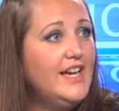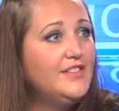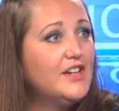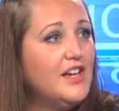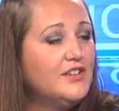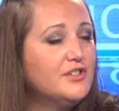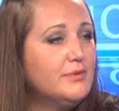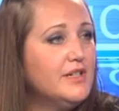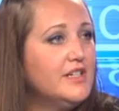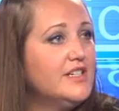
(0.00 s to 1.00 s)
and the
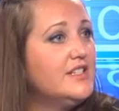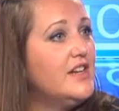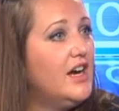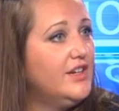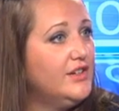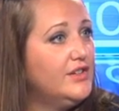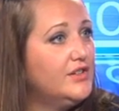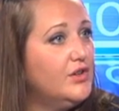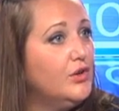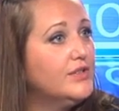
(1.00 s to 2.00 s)
congressman is not
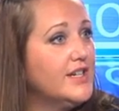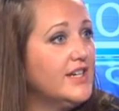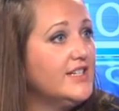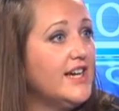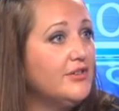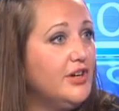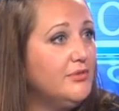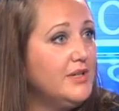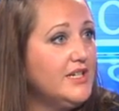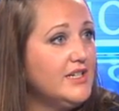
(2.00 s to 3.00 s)
holding any town
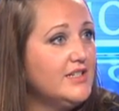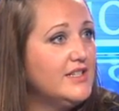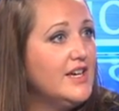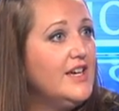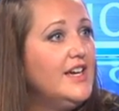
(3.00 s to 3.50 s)
hall meetings.